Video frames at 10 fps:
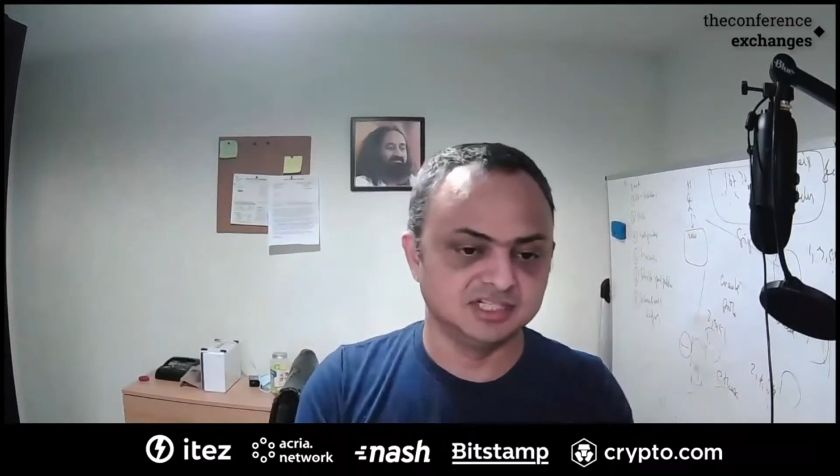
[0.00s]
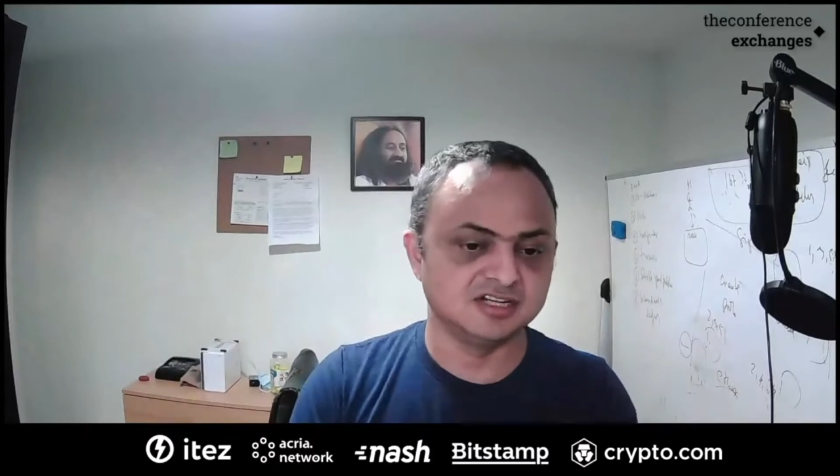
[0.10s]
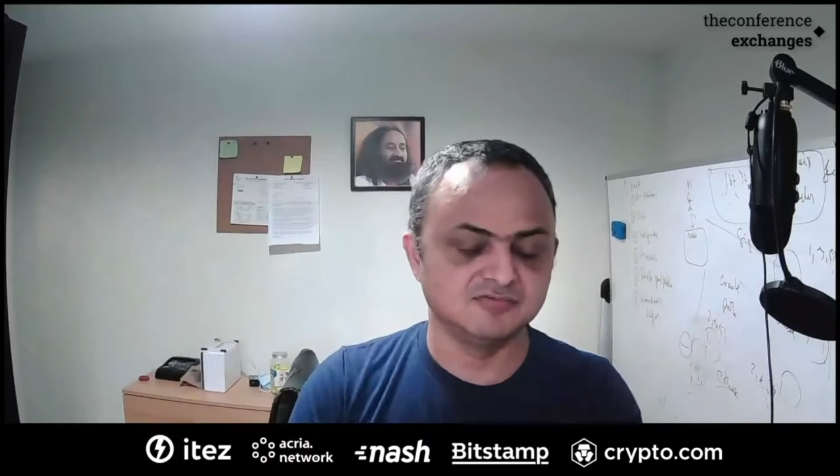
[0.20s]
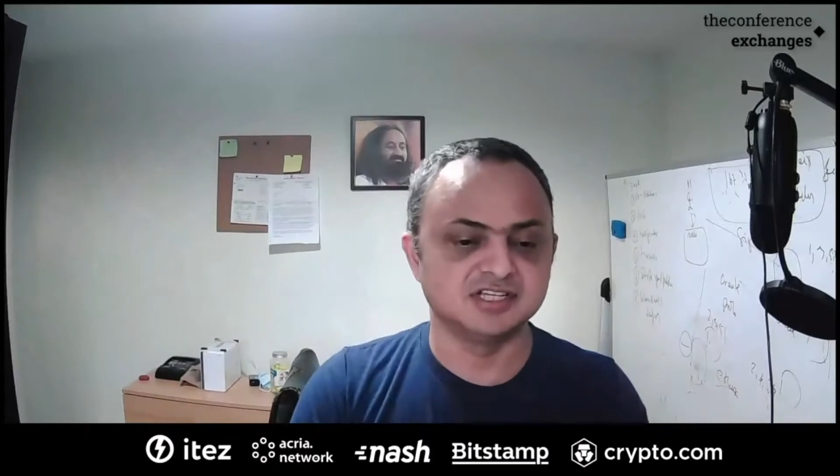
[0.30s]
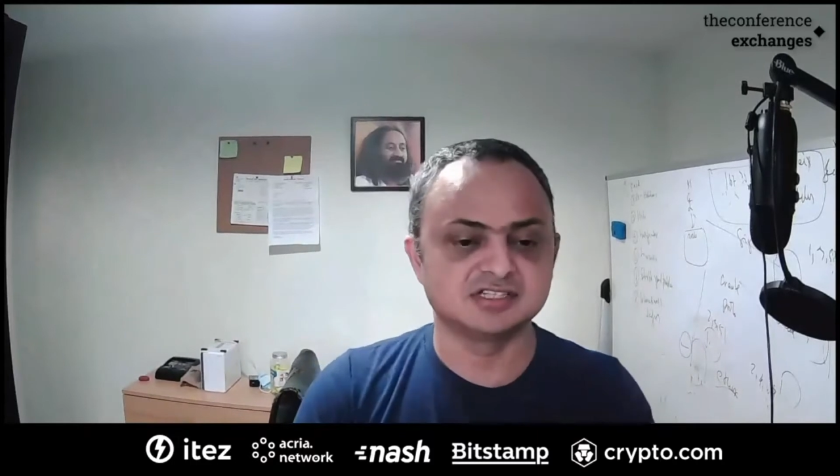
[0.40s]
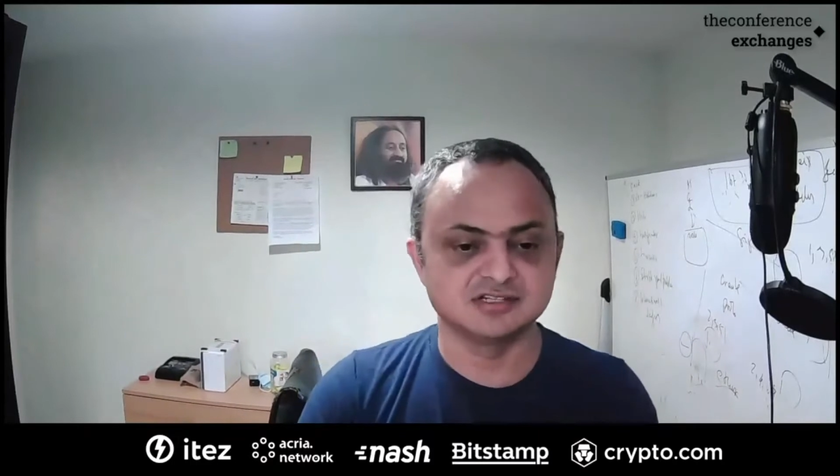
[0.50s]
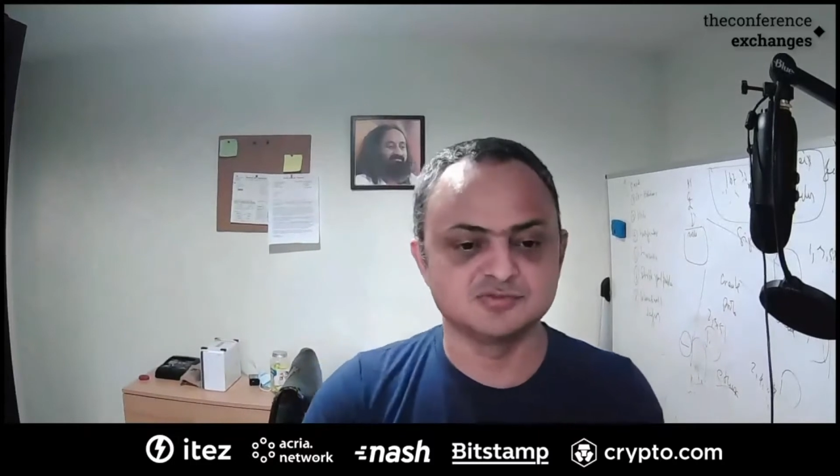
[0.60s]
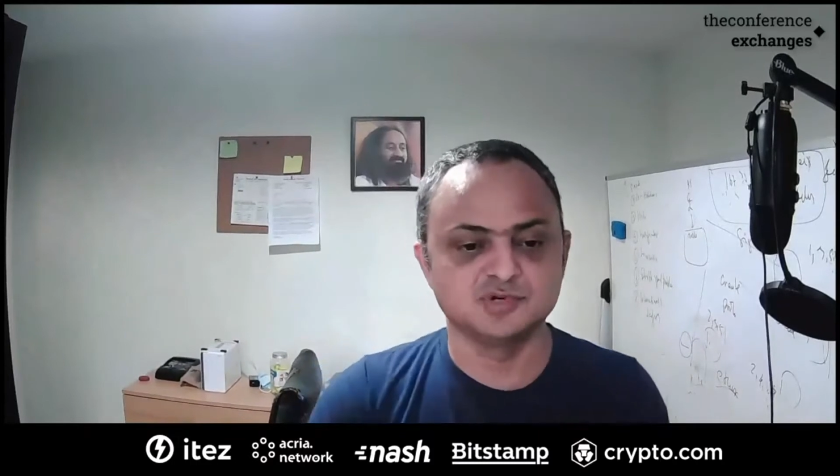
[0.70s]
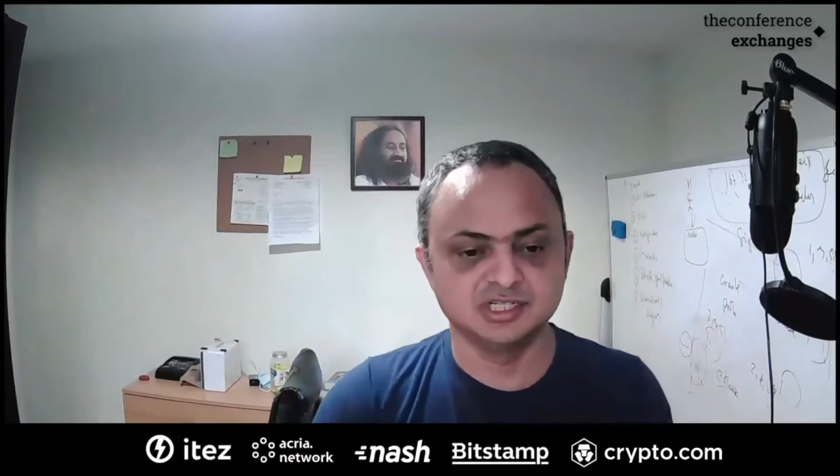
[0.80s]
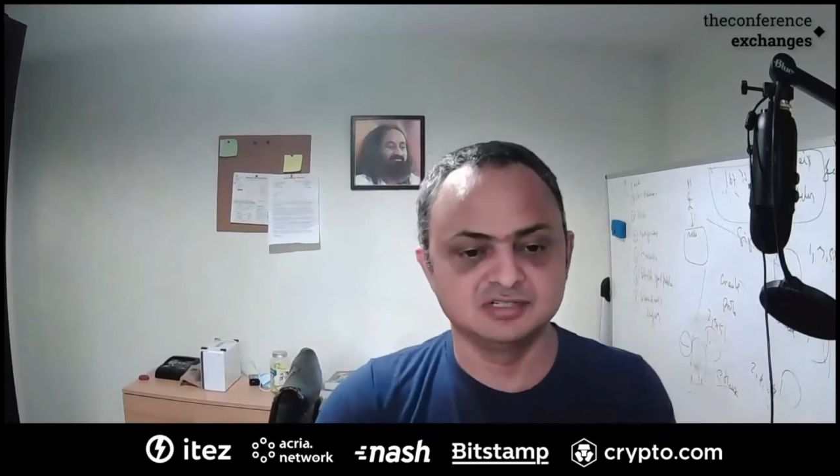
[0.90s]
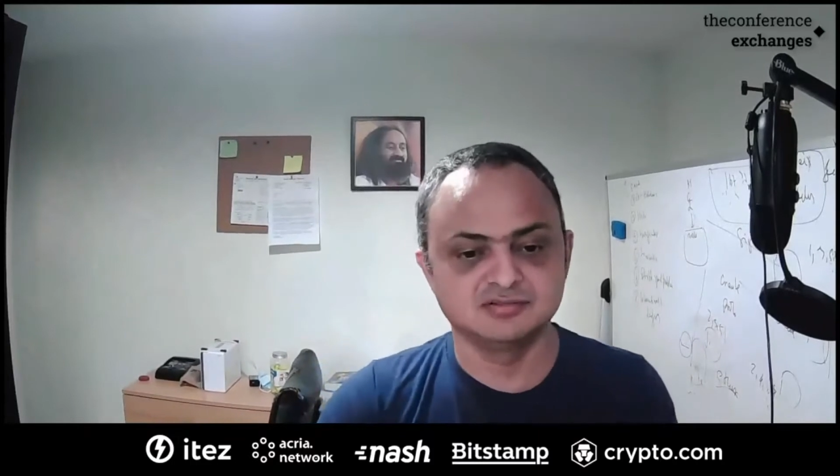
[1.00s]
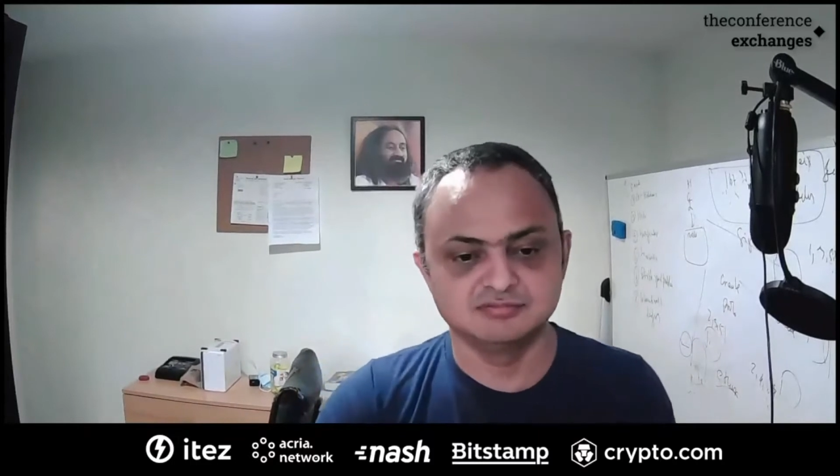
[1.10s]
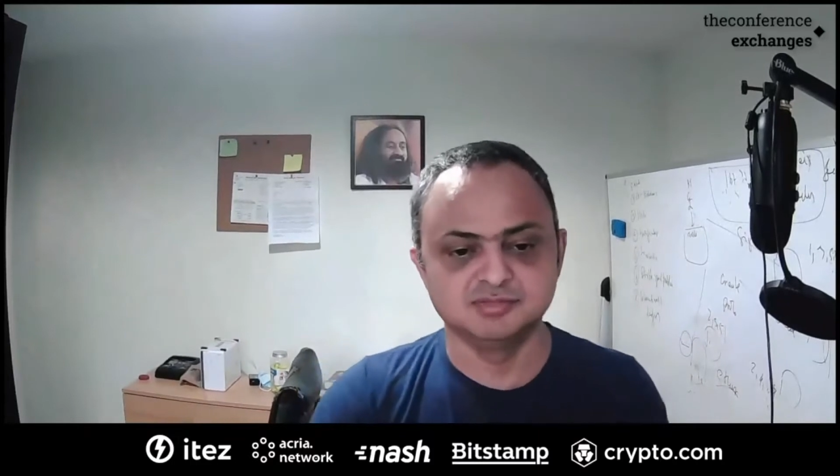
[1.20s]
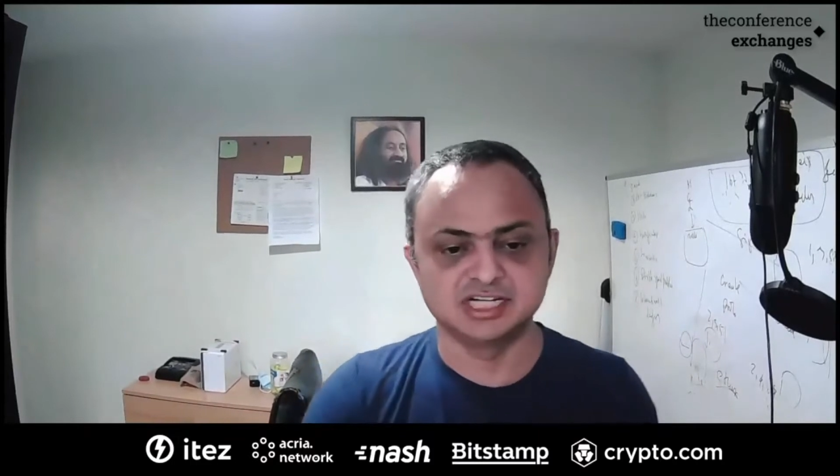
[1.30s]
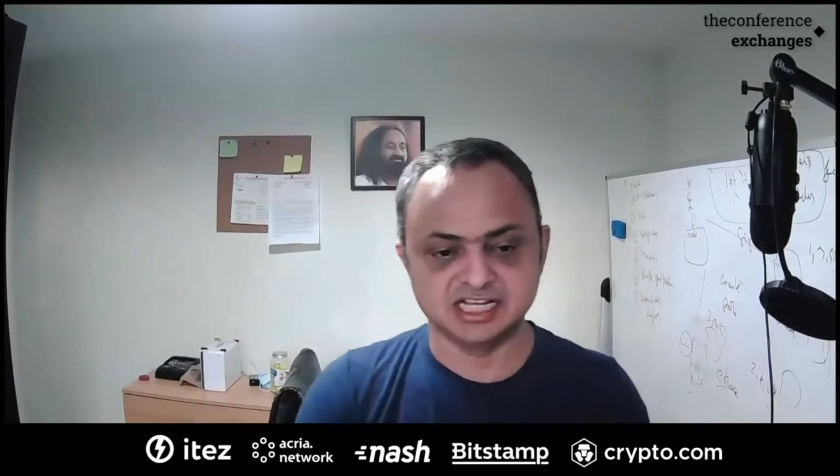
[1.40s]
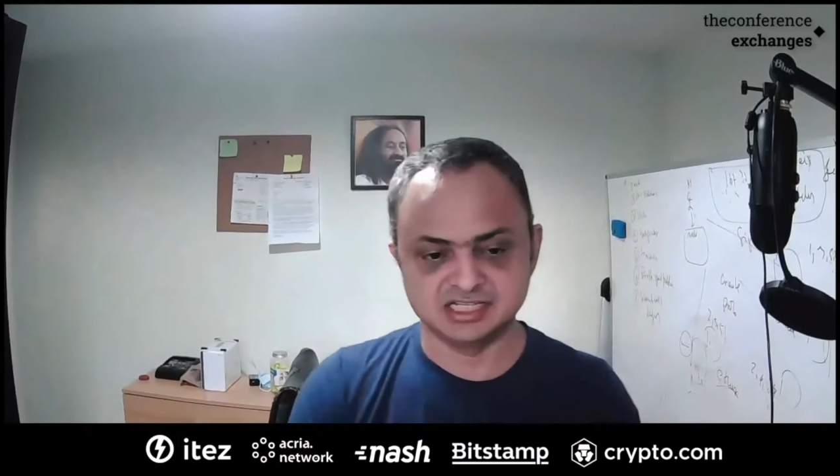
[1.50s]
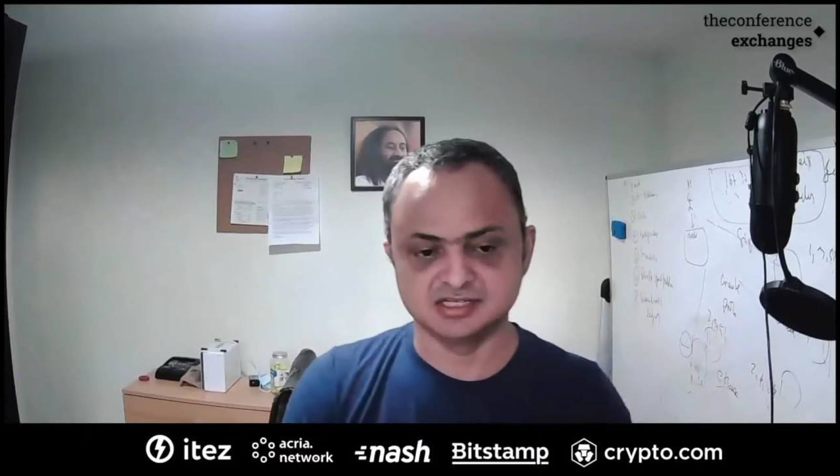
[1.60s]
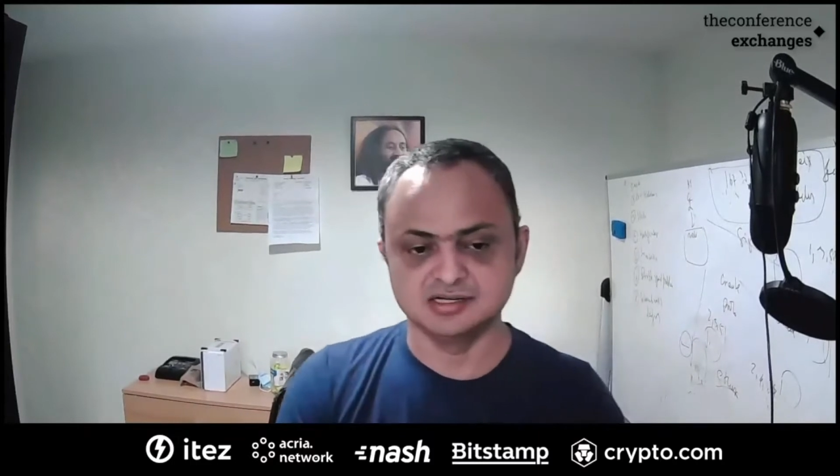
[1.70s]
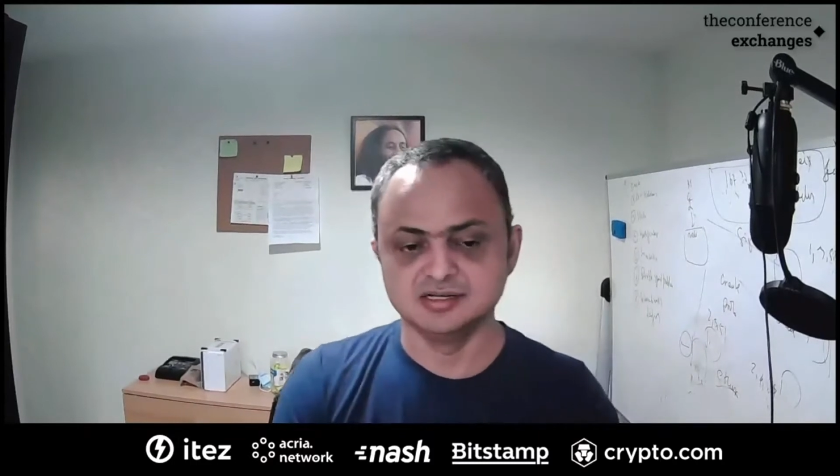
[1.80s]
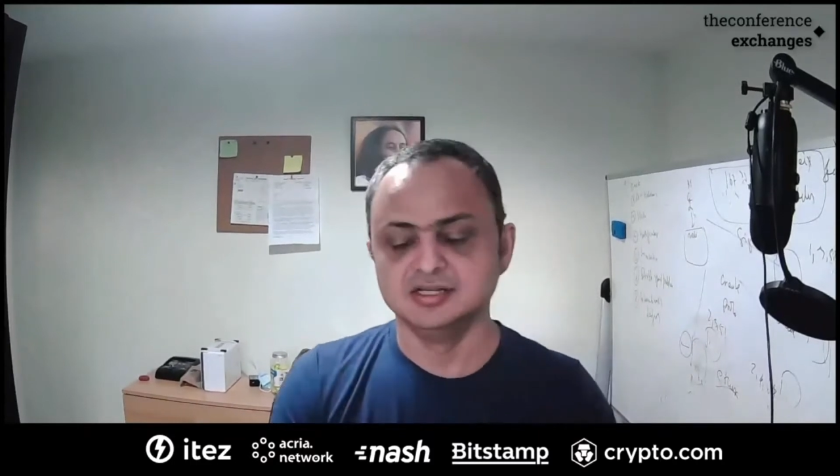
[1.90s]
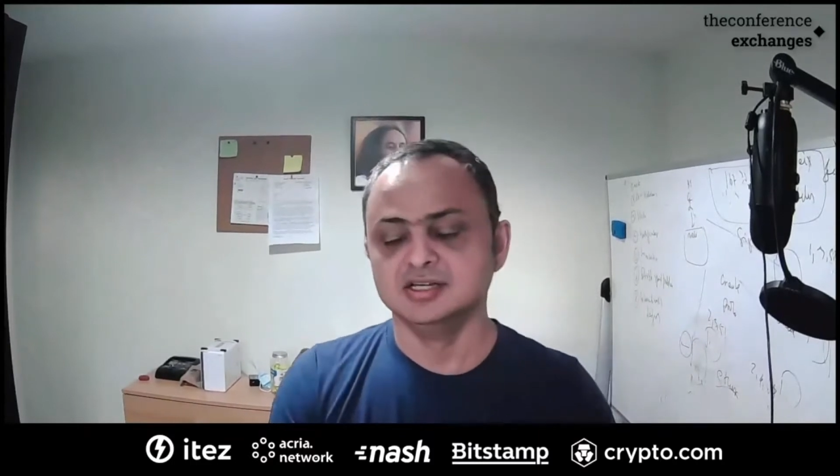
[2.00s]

then investors want protection